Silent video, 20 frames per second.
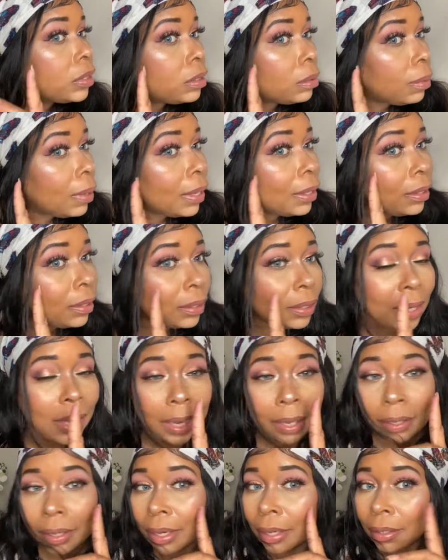So I did
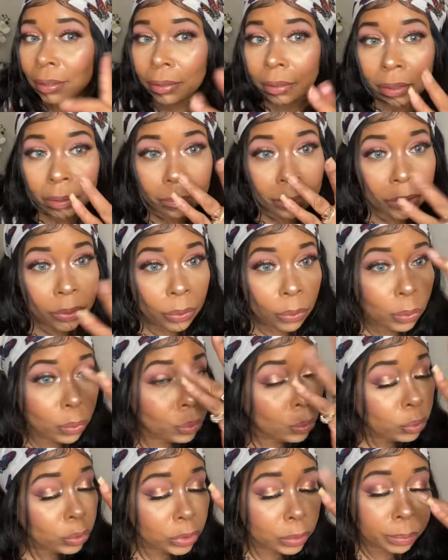highlight my
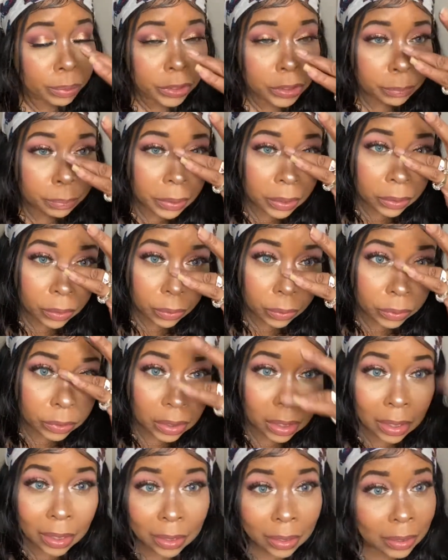nose, the bridge of my nose,
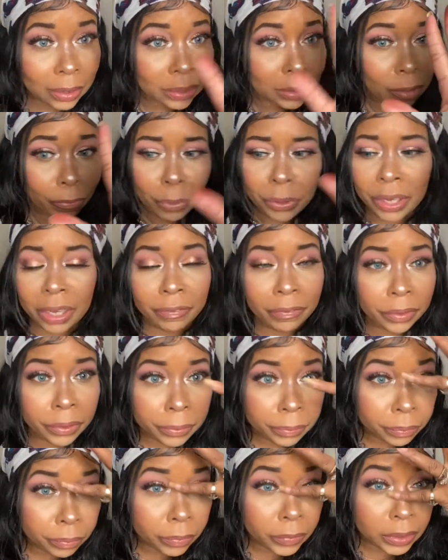all that good stuff,
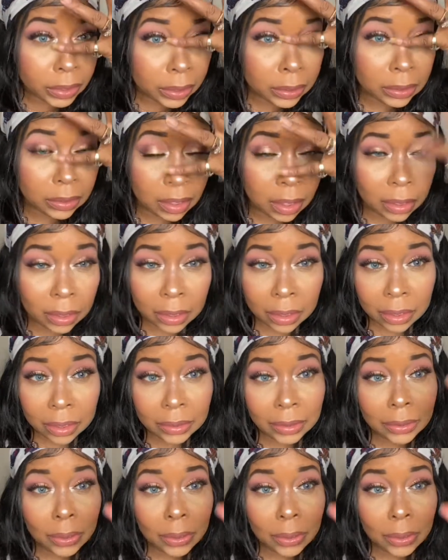whatever. It's all good.